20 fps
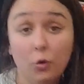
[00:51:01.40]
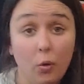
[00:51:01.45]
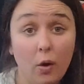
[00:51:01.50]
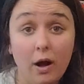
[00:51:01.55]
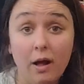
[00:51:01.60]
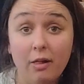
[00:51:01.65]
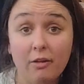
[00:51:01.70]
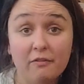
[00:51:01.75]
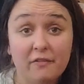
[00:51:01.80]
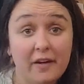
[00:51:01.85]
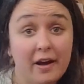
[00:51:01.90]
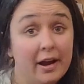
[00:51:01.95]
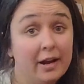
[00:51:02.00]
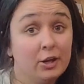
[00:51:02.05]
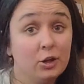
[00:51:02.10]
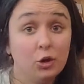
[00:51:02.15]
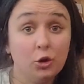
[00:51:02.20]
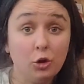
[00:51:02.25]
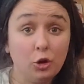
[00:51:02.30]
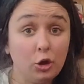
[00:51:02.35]

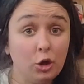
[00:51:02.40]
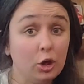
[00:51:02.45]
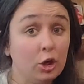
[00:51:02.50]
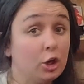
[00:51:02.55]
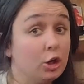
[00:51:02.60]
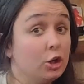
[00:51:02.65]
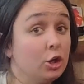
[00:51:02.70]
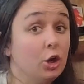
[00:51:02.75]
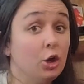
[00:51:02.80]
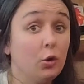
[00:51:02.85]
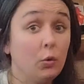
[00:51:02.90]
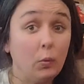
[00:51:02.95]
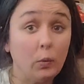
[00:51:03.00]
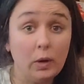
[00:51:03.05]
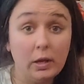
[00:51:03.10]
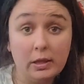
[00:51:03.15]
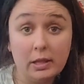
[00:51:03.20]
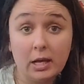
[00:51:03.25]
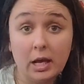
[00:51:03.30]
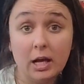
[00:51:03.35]
qualified, you're good,
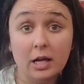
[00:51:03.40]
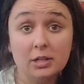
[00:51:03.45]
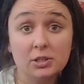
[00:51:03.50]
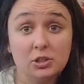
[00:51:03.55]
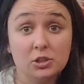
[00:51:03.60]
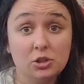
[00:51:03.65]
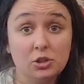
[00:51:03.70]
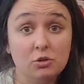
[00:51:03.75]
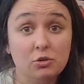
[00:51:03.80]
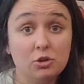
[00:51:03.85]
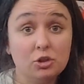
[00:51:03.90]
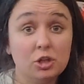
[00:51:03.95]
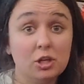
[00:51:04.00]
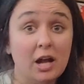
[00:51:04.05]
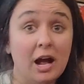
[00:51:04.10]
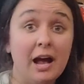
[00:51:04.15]
read the Constitution.